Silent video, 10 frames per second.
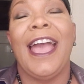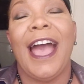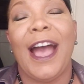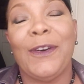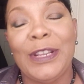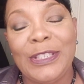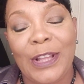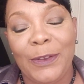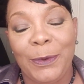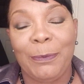I want to
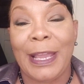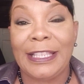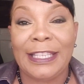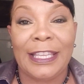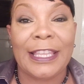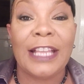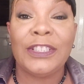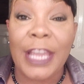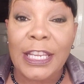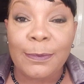start off with my teeth. I
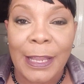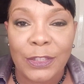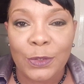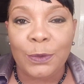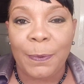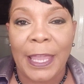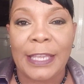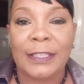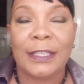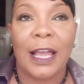changed my
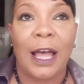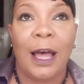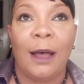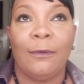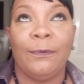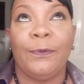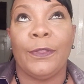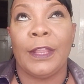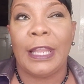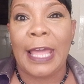toothpaste for
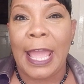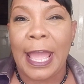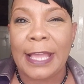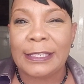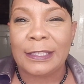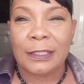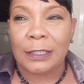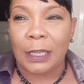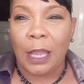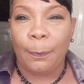the last
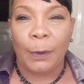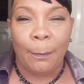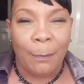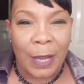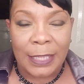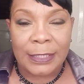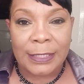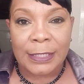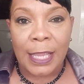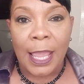a couple of
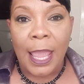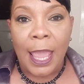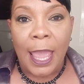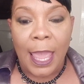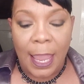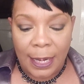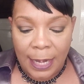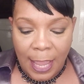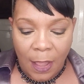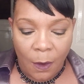months. And
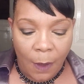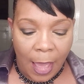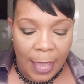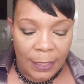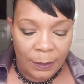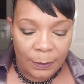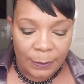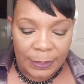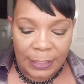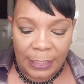now I
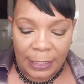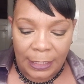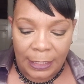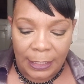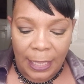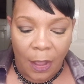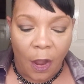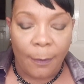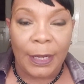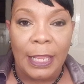use the
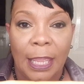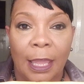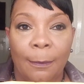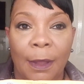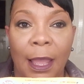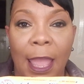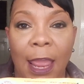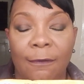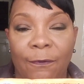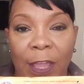Arm & Hammer
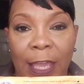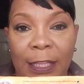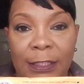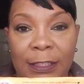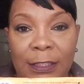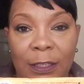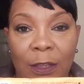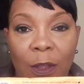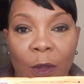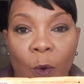Advanced
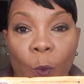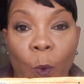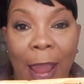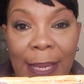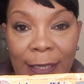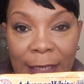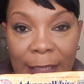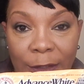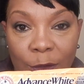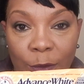
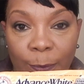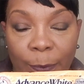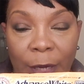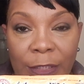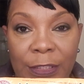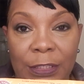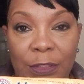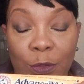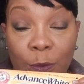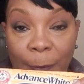Whitening
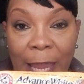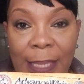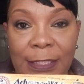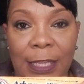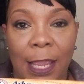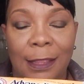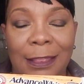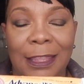toothpaste, and